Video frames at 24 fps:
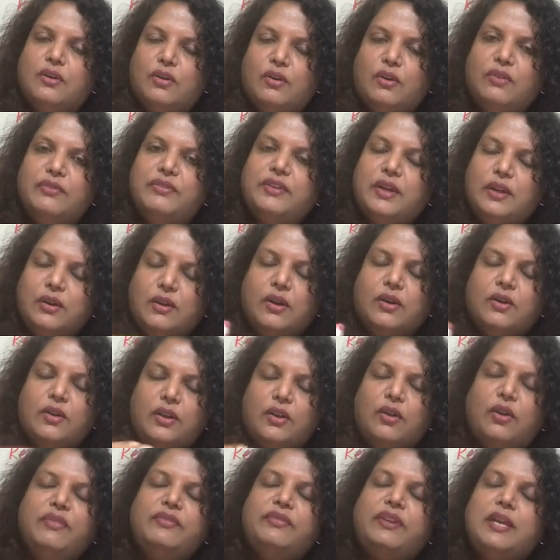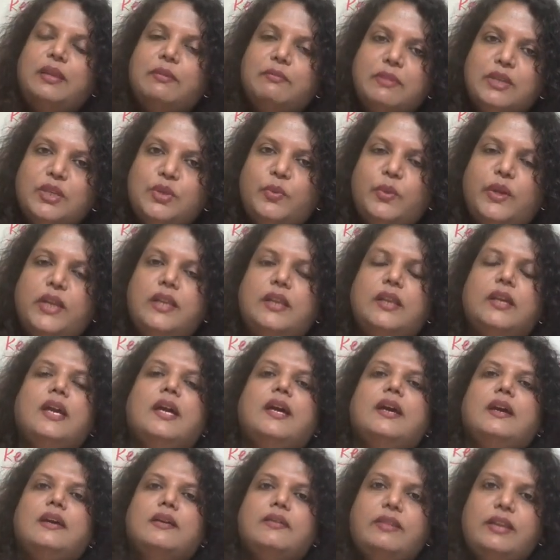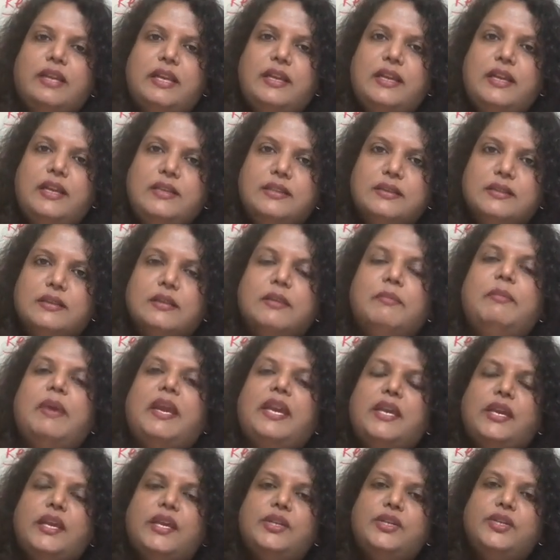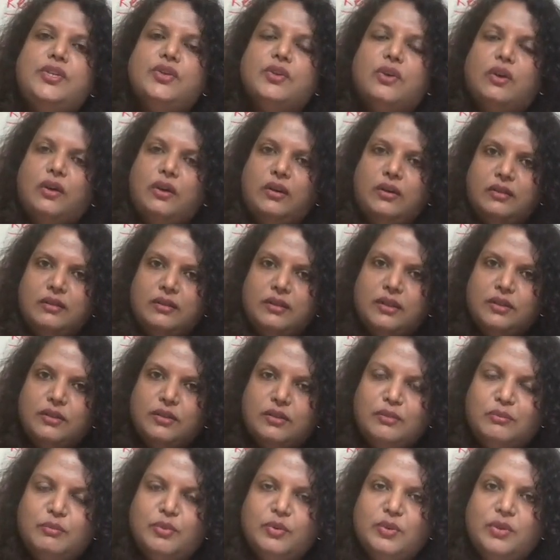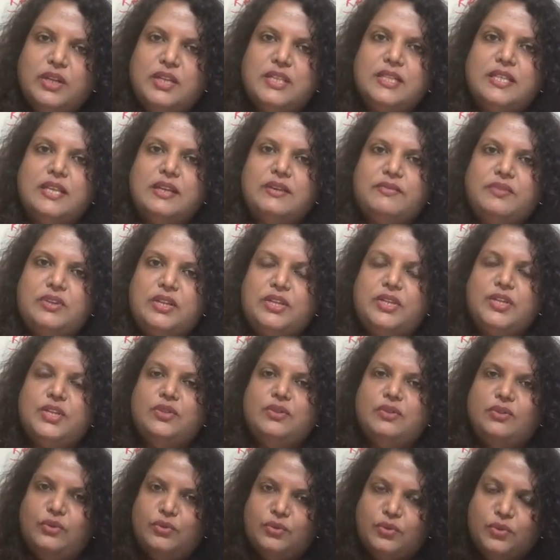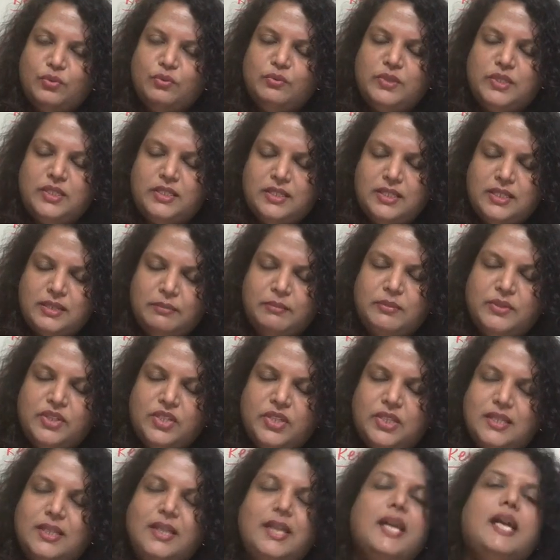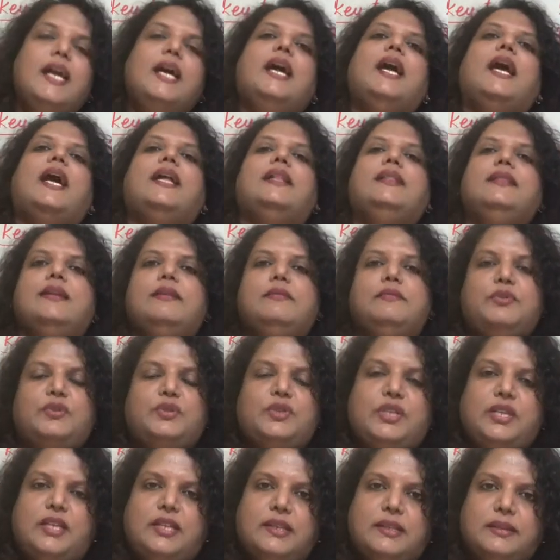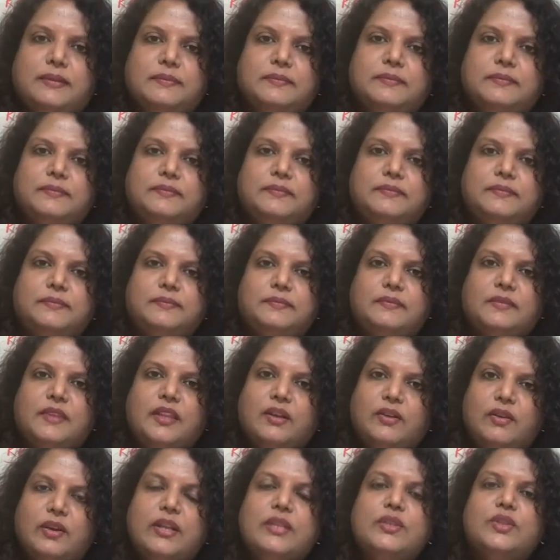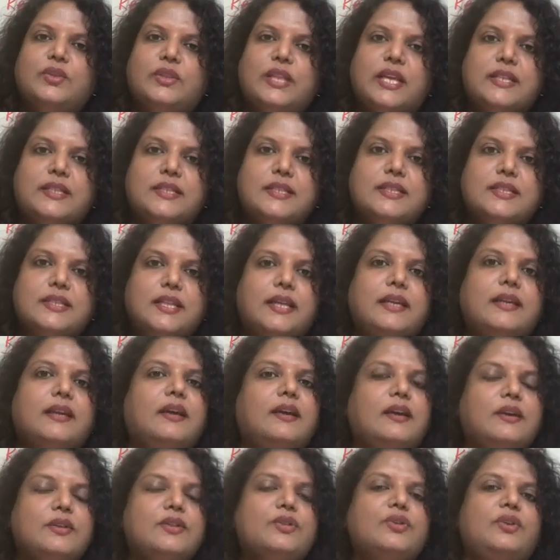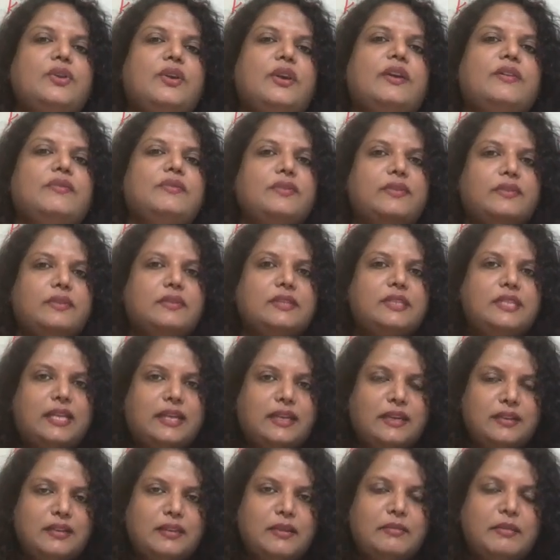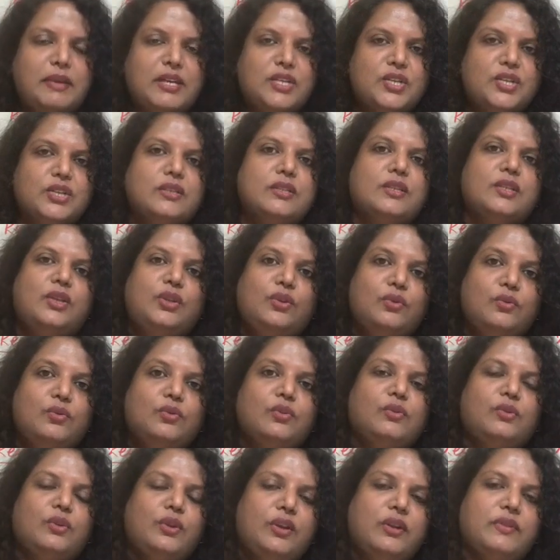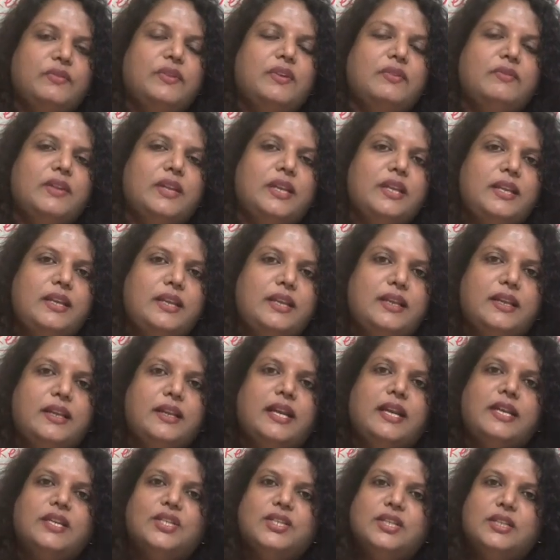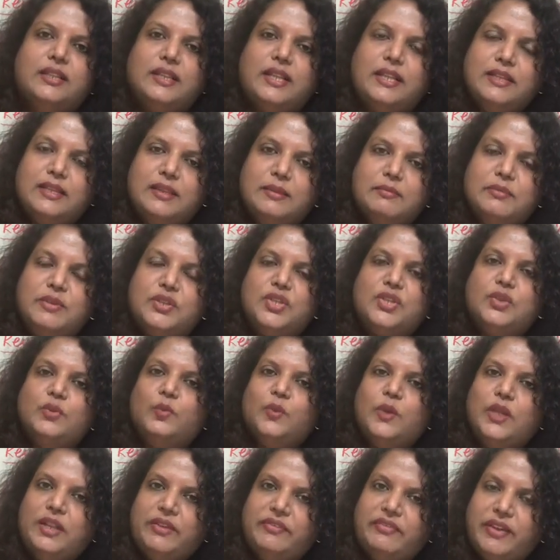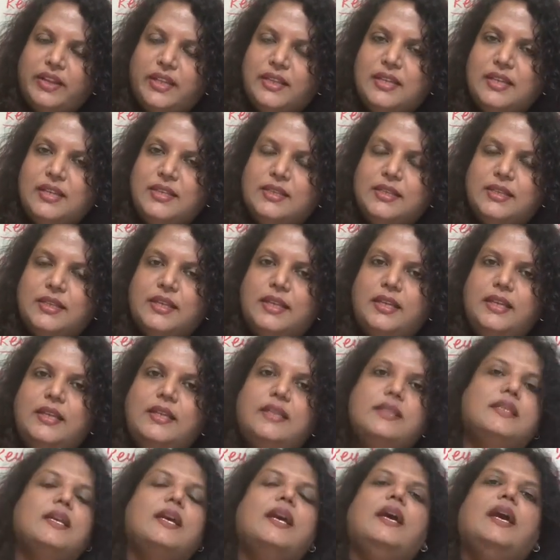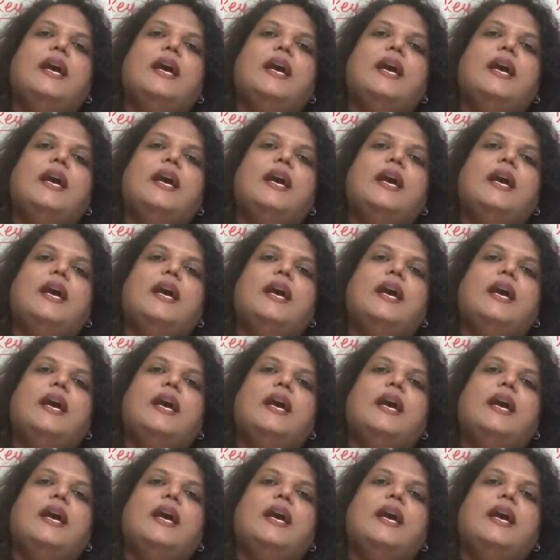or off, on and off in between readings, making sure that the components have reached room temperature and then proceed. Alright, so that is like, so you have taken the measures, you know, you have given an indication that temperature will affect these readings